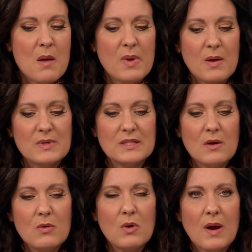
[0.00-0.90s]
But I was
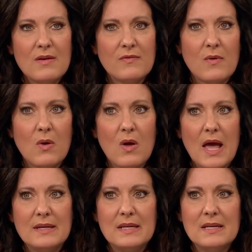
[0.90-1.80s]
so grateful
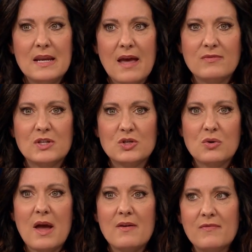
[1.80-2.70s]
I didn't have to
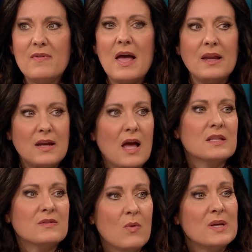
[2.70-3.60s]
try to find
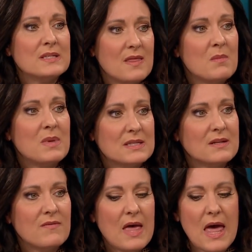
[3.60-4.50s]
God's voice yeah. in the
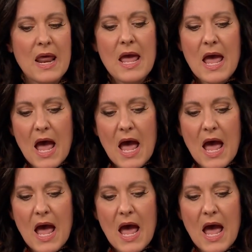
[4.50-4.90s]
midst of mm-hmm. that. Mm-hmm.